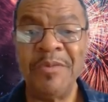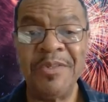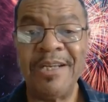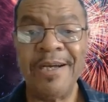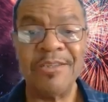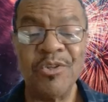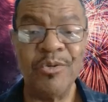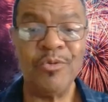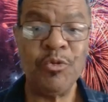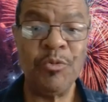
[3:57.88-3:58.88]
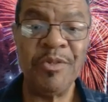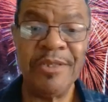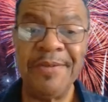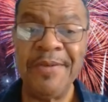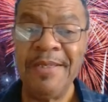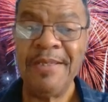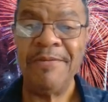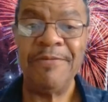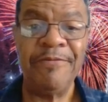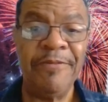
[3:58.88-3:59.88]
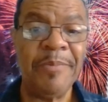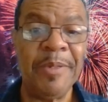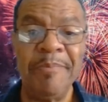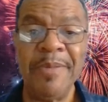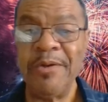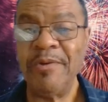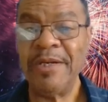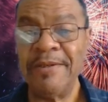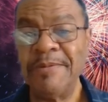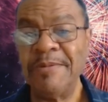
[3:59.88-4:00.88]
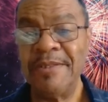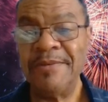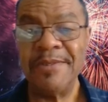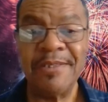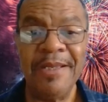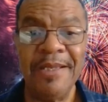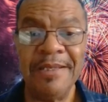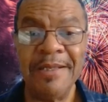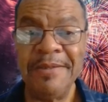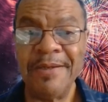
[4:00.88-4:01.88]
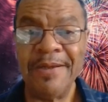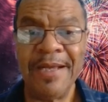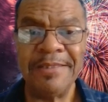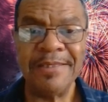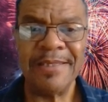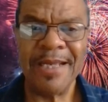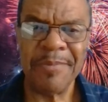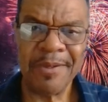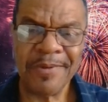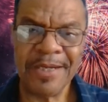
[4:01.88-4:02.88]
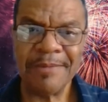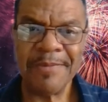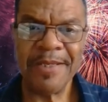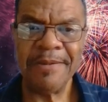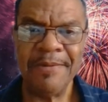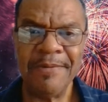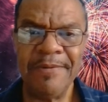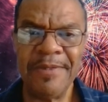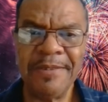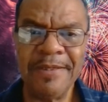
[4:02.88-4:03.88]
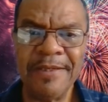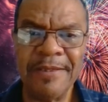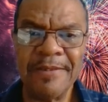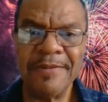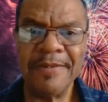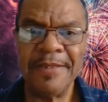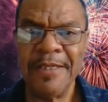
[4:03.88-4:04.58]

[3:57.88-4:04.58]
costumes and flipping backgrounds and I just happened to watch. I'm like, what are you guys doing?